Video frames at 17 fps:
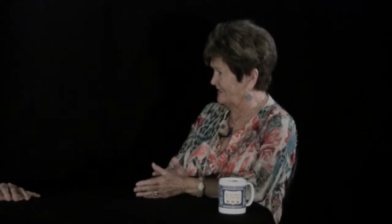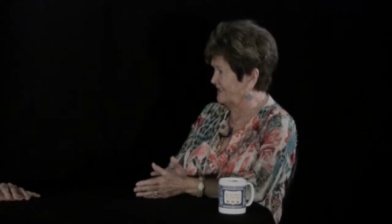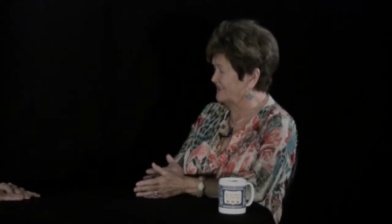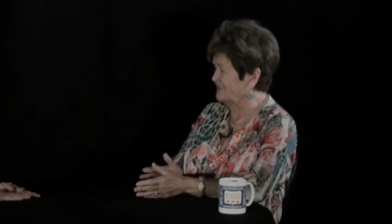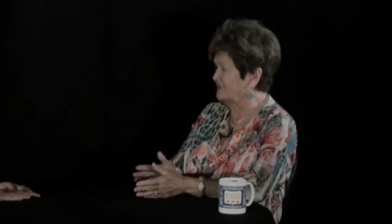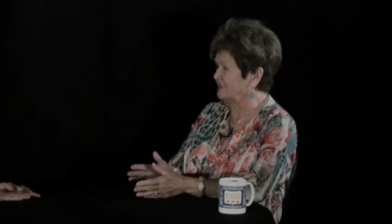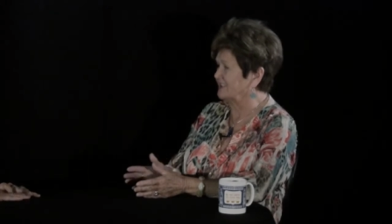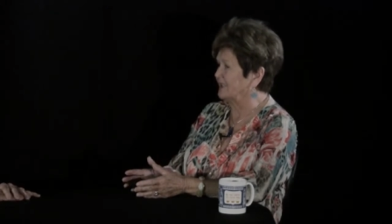
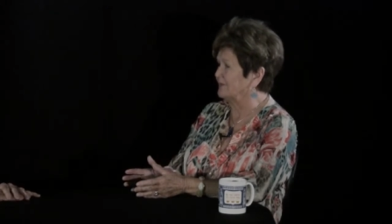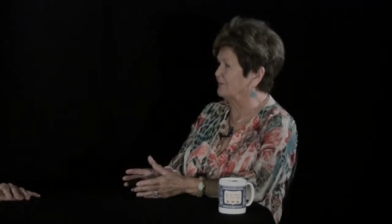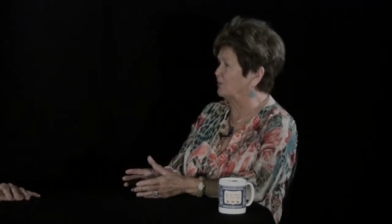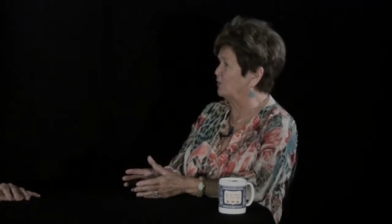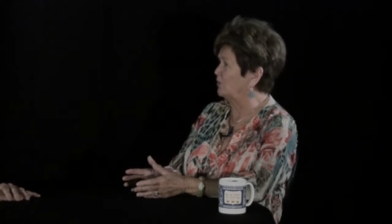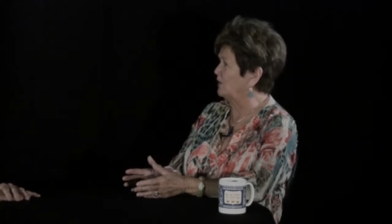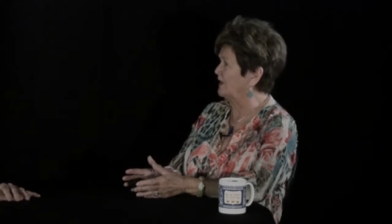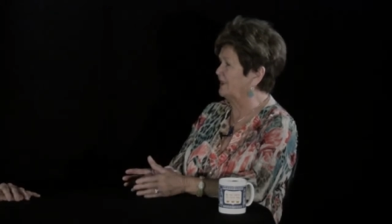is to
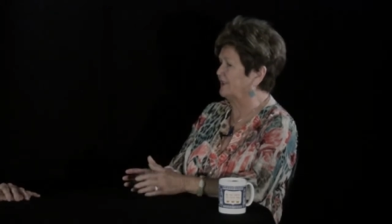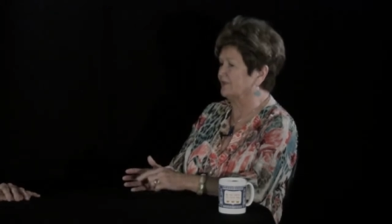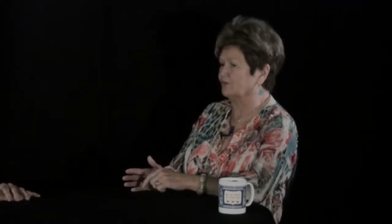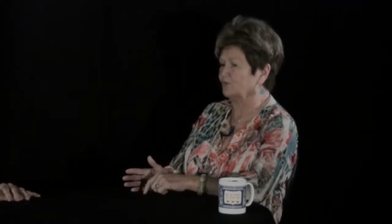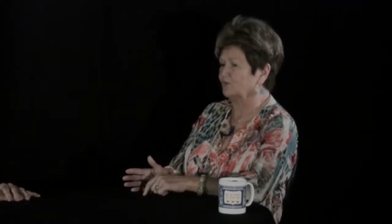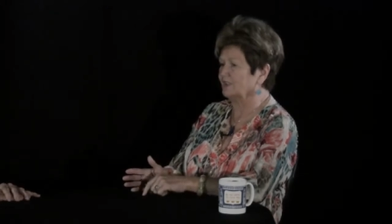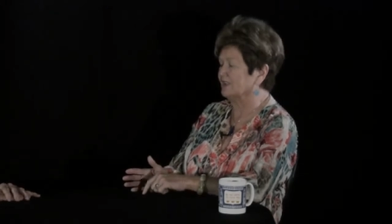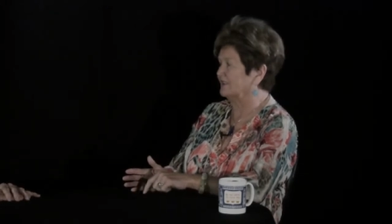number one
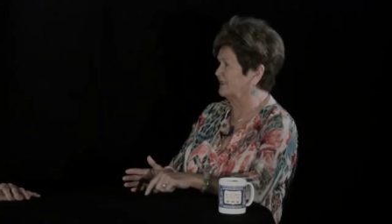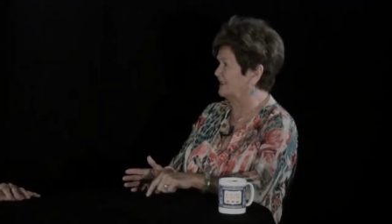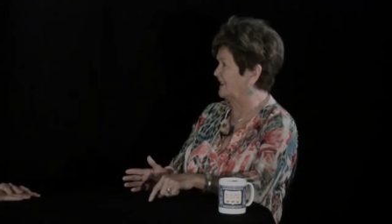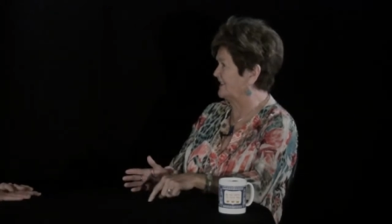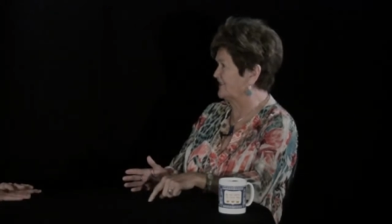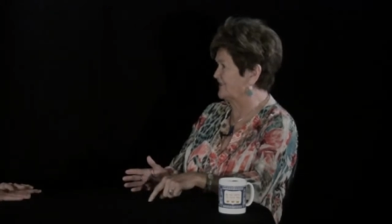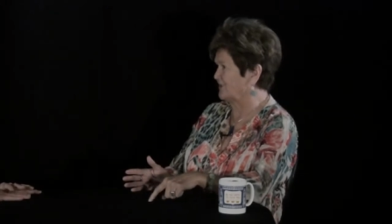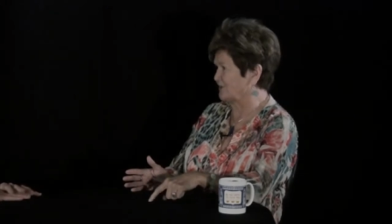
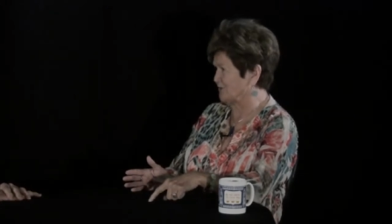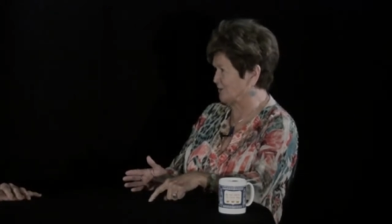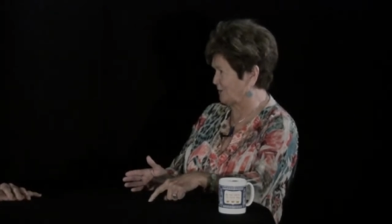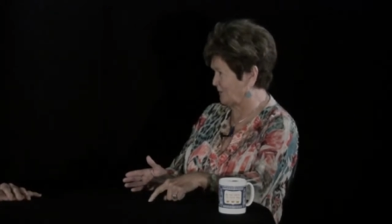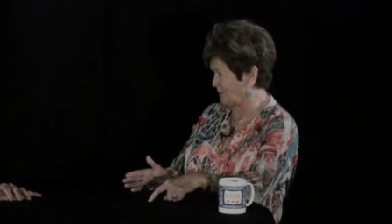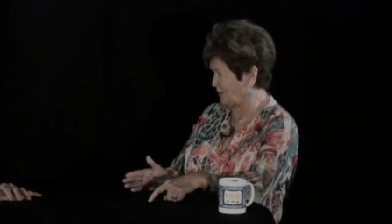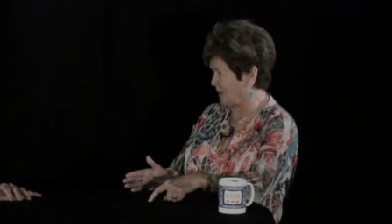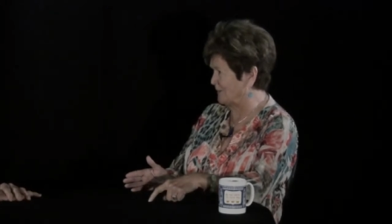recognize there's
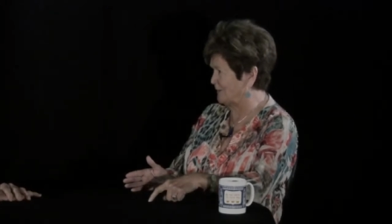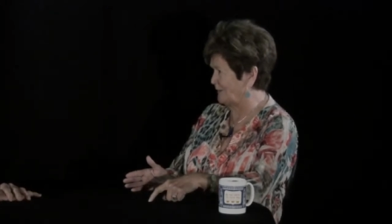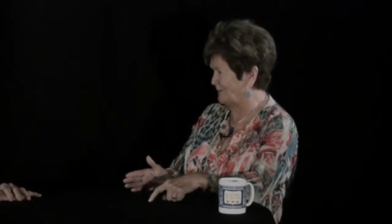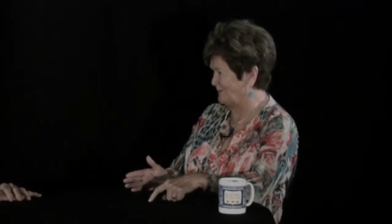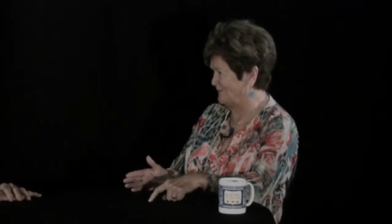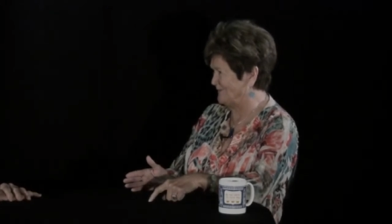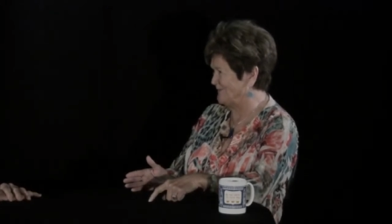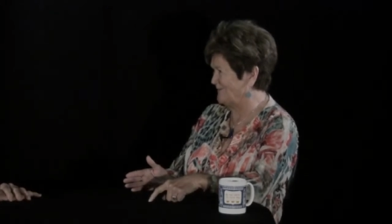no
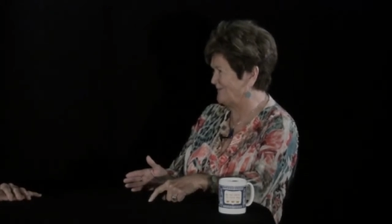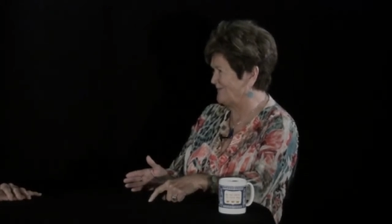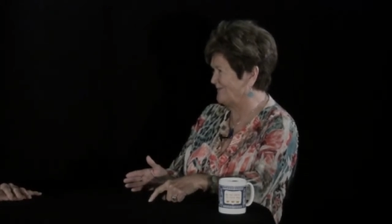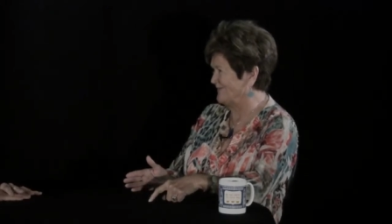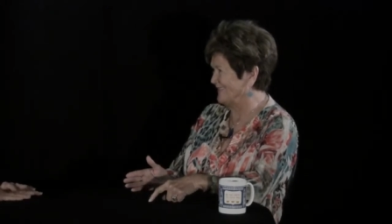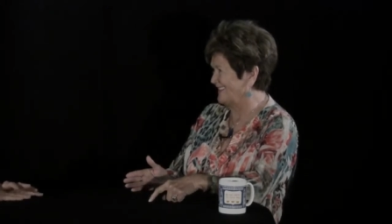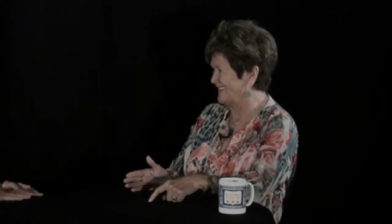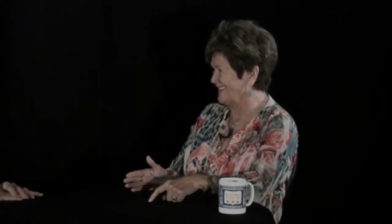problem.
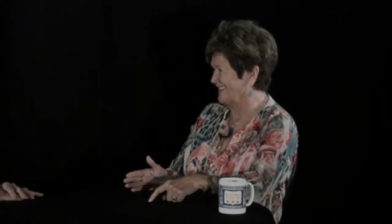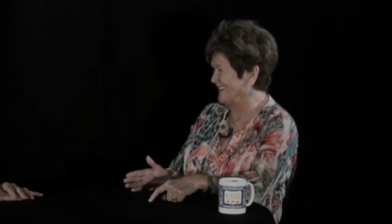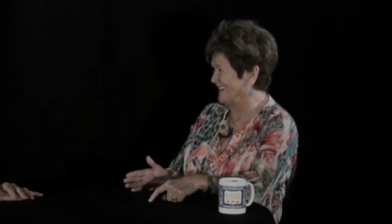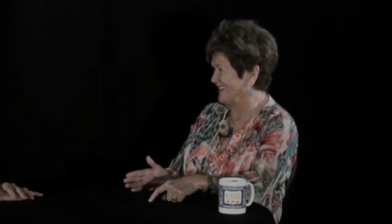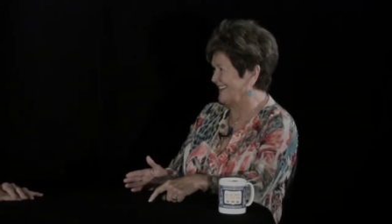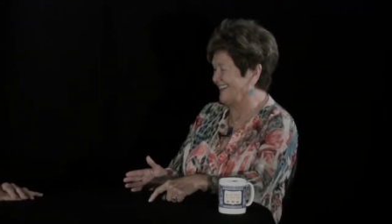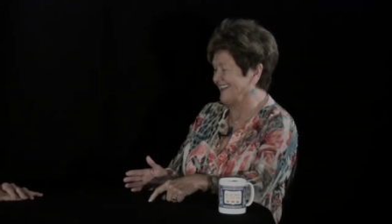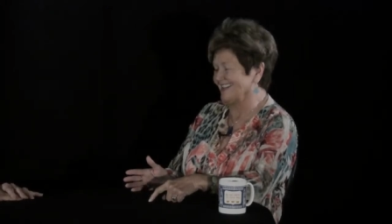
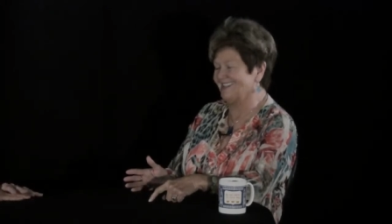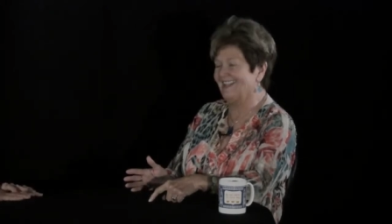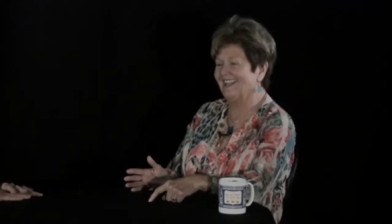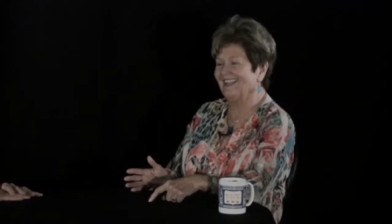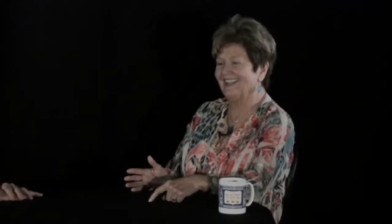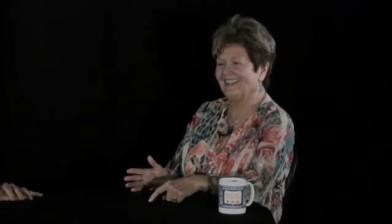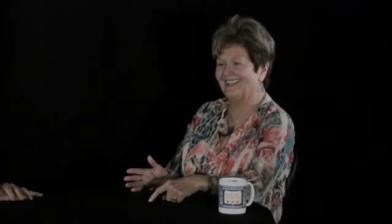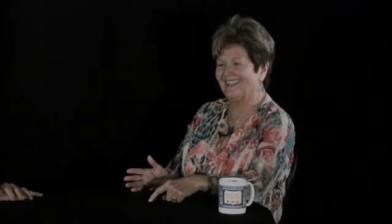Exactly.